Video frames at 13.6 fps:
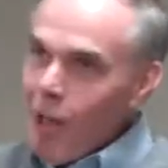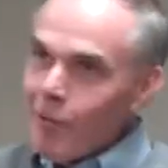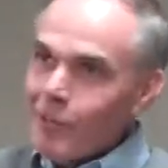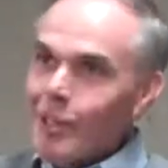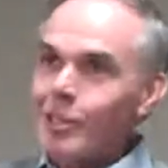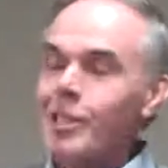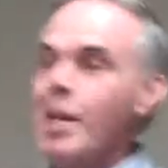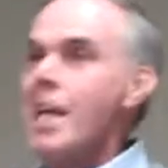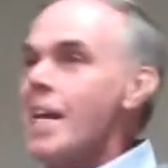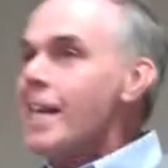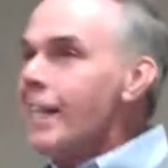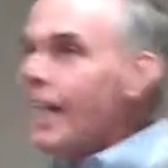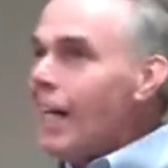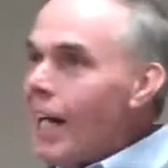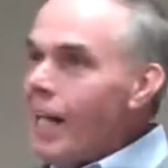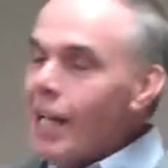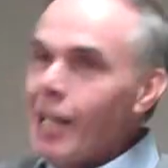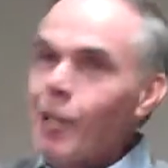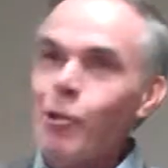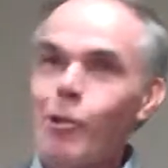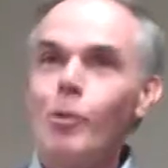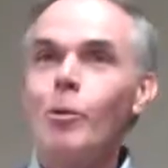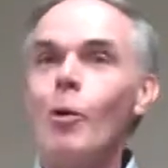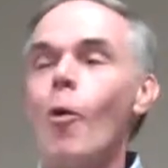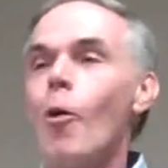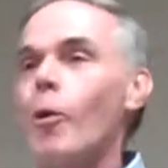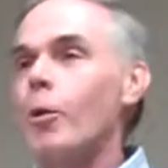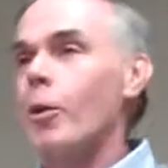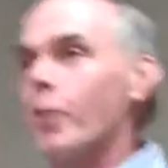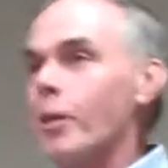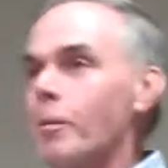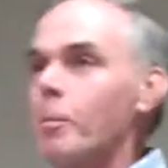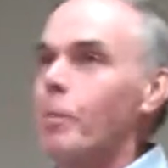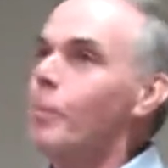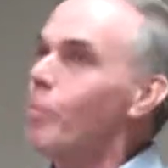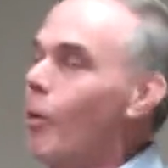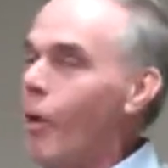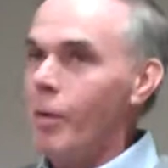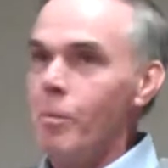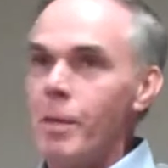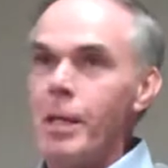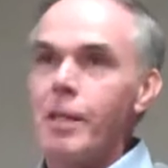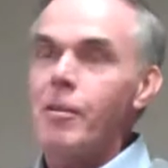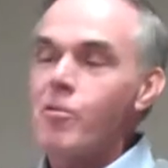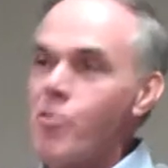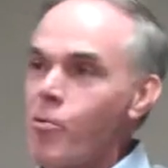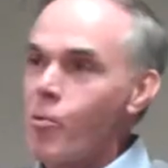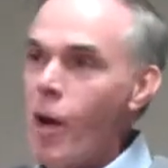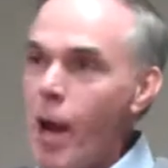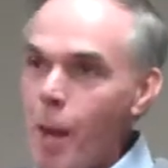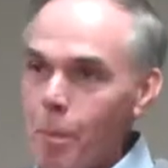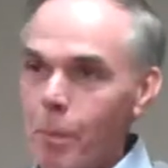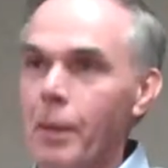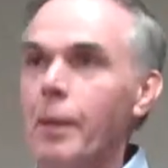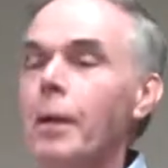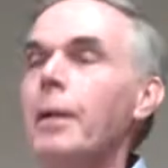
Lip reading: way of just cutting through all of the, pardon me, crap,